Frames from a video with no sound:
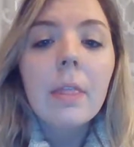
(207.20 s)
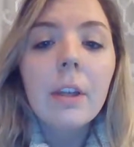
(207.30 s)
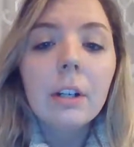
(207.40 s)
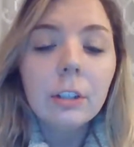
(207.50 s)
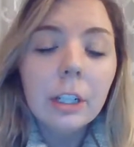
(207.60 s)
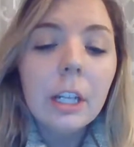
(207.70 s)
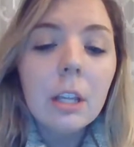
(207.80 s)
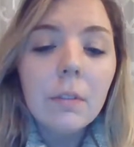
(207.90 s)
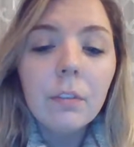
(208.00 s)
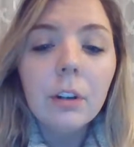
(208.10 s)
The
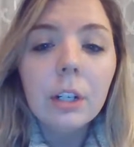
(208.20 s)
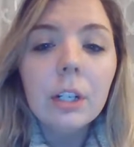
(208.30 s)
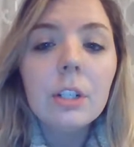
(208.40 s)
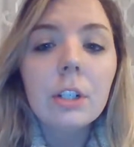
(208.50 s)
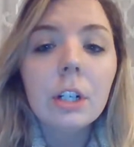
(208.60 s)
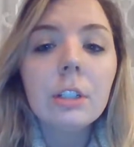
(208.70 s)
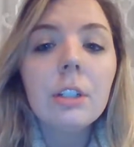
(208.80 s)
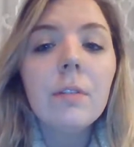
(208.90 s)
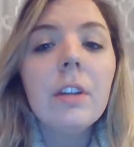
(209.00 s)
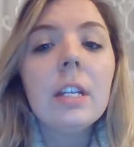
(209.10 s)
curriculum for a
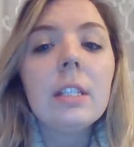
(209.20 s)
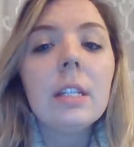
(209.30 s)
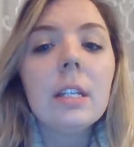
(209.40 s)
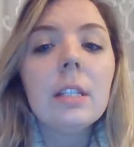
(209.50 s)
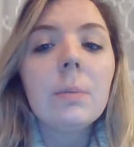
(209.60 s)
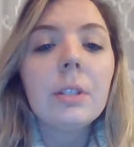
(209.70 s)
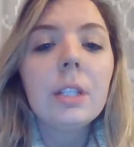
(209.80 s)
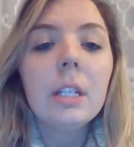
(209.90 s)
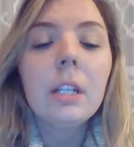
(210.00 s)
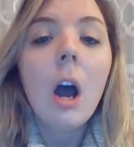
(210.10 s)
constructivist is
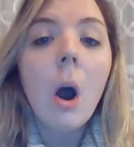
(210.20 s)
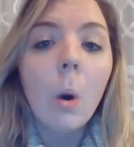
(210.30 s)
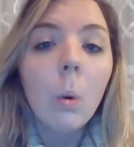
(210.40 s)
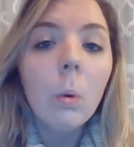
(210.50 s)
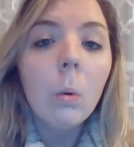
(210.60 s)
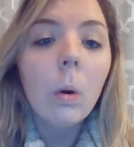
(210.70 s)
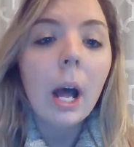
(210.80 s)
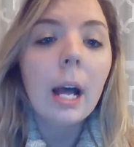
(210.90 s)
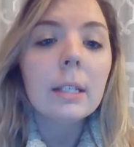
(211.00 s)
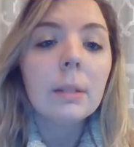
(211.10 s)
presented whole
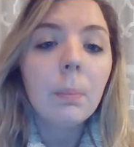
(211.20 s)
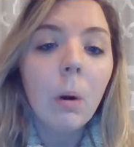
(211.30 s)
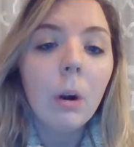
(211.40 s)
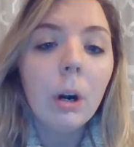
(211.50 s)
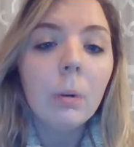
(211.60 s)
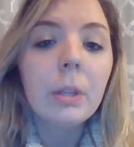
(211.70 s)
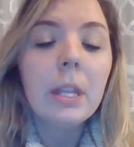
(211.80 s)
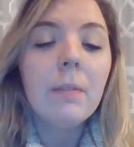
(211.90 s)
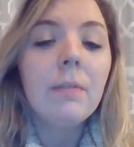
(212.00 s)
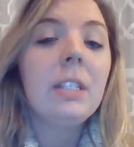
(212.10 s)
as a part
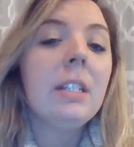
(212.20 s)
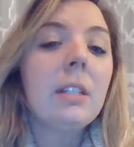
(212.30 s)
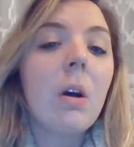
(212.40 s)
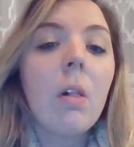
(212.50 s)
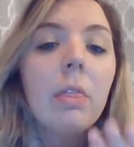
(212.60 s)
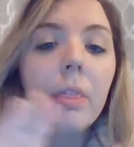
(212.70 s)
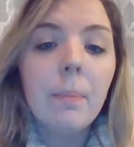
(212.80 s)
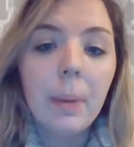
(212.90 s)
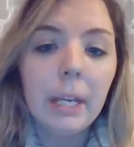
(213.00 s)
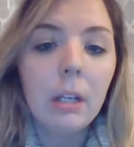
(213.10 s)
with emphasis on the
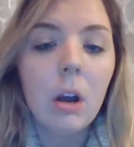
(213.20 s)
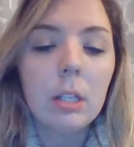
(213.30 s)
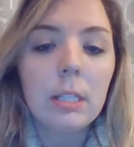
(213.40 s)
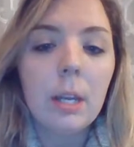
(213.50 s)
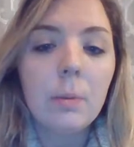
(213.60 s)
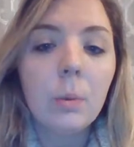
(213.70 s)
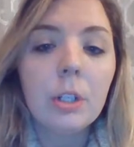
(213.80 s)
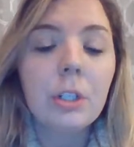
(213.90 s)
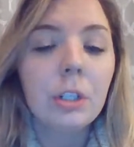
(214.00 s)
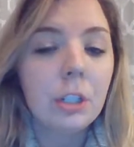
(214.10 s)
big concept,
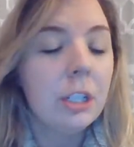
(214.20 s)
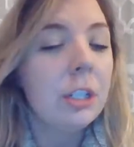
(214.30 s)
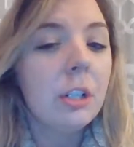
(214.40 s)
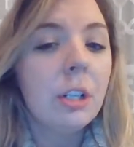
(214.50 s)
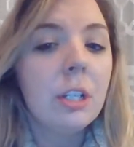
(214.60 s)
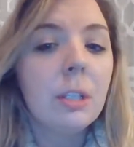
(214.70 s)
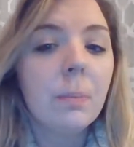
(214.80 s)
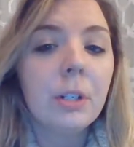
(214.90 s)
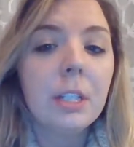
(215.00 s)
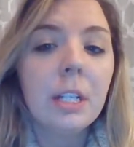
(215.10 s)
whereas traditionalist
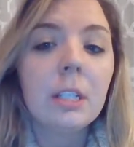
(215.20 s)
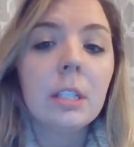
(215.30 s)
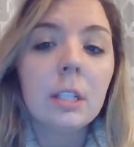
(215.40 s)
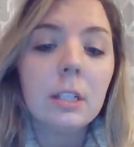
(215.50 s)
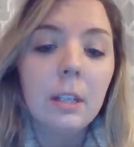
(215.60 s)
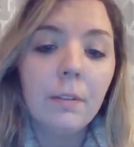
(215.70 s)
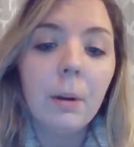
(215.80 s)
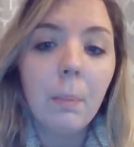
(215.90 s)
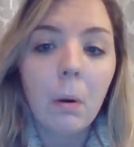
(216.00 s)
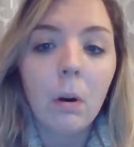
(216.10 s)
presents
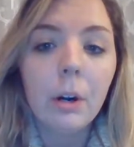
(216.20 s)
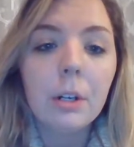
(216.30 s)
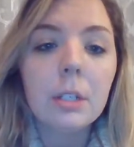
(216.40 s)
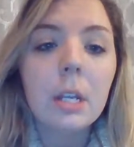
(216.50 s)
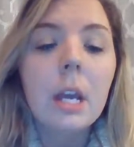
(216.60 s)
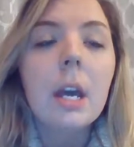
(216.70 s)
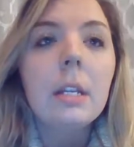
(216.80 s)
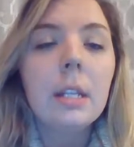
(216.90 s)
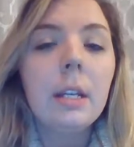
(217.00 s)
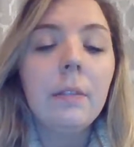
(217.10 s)
different parts
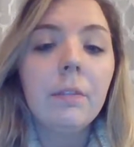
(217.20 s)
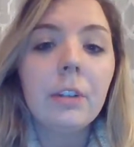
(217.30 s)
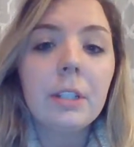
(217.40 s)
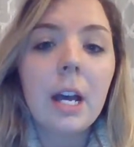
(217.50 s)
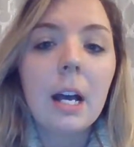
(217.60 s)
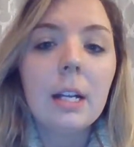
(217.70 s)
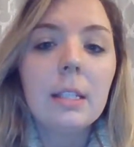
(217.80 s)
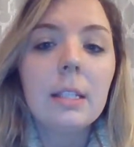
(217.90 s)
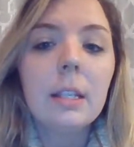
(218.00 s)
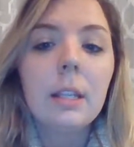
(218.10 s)
to
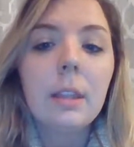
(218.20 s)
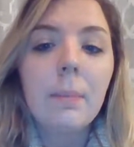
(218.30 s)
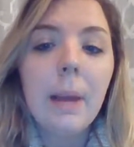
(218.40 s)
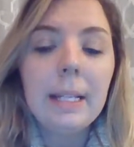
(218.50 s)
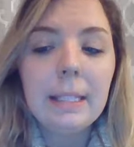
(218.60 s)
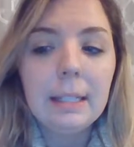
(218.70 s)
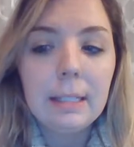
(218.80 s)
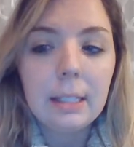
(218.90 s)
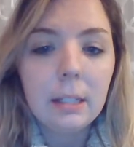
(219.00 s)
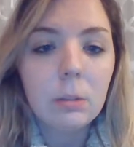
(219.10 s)
emphasize the basic
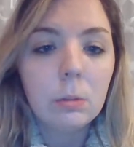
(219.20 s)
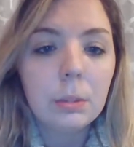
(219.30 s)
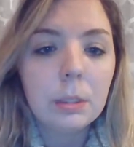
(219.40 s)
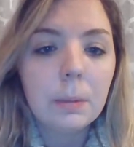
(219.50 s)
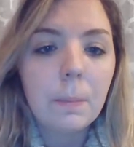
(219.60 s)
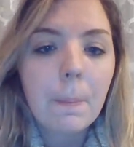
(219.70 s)
skills.